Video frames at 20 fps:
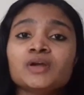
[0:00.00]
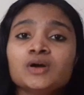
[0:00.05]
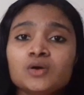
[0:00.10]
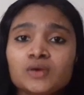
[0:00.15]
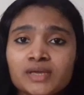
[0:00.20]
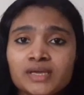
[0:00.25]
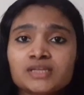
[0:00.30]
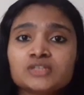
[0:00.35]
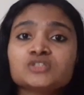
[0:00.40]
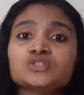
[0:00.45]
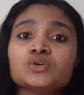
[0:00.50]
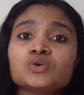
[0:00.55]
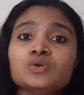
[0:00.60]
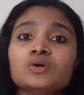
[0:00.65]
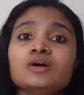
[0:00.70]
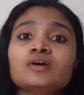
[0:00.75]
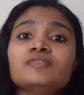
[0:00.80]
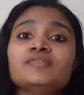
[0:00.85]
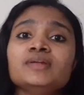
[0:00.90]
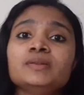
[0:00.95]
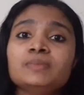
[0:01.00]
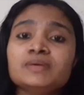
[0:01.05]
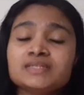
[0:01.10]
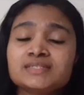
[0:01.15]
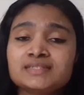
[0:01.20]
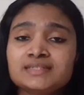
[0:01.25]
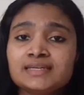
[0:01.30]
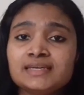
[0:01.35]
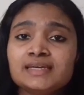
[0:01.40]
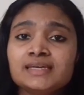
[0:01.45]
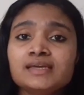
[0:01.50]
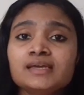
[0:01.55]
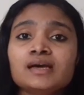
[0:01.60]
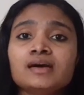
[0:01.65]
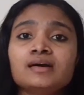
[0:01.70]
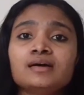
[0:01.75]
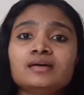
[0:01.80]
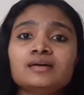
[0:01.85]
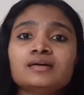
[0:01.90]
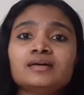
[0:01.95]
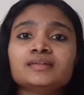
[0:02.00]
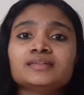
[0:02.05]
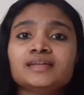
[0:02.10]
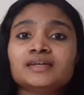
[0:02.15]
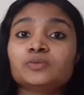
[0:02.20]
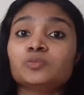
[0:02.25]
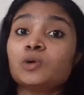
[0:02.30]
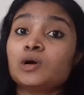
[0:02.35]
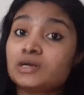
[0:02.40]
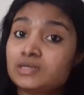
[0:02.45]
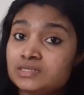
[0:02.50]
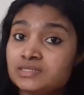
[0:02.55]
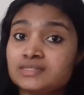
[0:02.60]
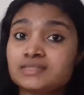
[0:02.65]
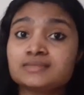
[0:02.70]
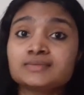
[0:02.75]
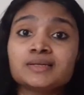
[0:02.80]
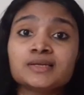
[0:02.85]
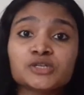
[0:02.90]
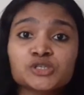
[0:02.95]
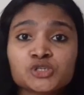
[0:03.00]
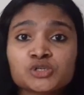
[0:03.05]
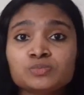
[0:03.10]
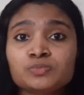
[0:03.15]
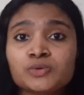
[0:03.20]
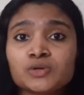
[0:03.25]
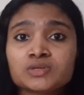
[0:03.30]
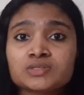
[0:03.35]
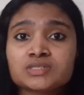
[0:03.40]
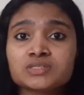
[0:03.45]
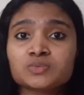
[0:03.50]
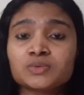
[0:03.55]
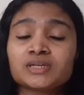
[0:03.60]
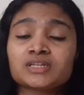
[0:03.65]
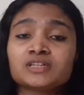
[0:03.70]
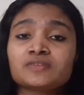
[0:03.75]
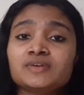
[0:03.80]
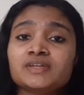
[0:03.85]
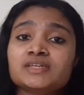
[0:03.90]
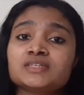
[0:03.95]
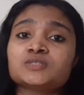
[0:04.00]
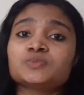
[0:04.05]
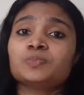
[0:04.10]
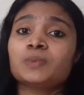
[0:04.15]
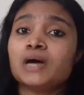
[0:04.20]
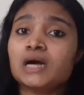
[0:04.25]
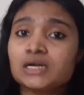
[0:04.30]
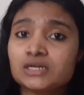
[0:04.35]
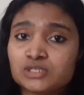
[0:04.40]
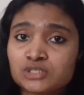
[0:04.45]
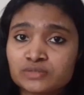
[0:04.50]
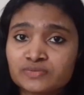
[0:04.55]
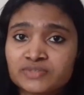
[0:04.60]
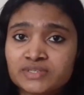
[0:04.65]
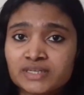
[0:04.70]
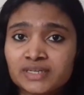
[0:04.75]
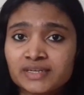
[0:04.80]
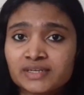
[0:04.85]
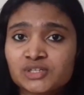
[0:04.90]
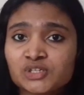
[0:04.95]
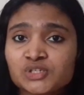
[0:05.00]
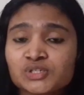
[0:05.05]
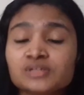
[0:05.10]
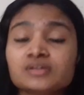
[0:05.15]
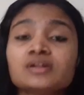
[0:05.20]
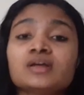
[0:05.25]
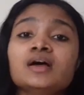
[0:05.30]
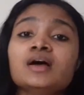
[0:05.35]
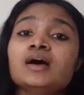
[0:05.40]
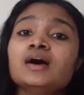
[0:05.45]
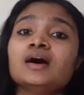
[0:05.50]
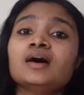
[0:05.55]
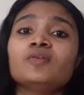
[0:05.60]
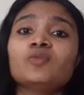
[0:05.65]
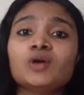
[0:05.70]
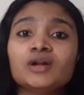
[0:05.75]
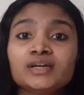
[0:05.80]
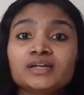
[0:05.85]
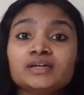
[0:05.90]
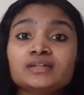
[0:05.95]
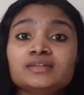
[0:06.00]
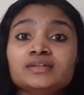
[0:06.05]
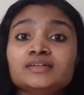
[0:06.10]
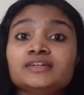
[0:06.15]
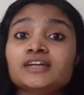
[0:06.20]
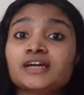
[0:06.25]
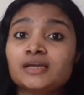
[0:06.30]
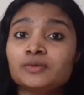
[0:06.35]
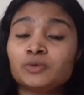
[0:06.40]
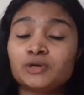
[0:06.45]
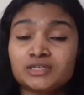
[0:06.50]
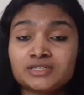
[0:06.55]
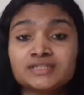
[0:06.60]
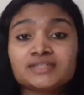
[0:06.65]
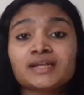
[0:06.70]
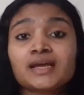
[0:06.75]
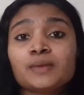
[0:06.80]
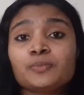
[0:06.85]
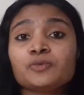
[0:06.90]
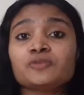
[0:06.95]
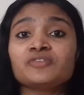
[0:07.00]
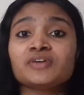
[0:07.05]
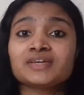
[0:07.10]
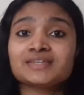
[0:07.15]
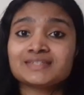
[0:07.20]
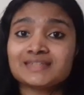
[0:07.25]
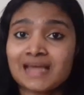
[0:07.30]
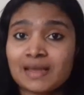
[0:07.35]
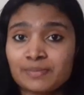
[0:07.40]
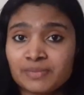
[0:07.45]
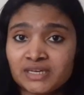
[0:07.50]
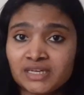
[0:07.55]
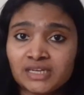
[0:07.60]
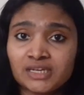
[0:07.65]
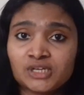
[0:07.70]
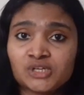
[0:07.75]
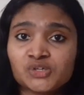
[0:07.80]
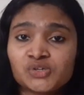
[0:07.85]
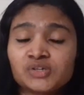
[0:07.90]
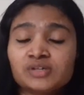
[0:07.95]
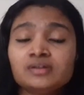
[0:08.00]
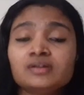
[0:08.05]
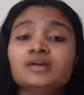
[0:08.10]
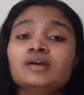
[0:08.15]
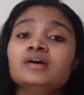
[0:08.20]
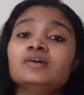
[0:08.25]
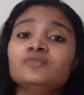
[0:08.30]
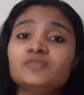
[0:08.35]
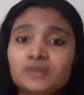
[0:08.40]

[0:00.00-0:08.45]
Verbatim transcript: Okay, so uh, we'll be seeing uh, that what is the selection process, what are the various parts of selection, what are the type, what is the type of examination.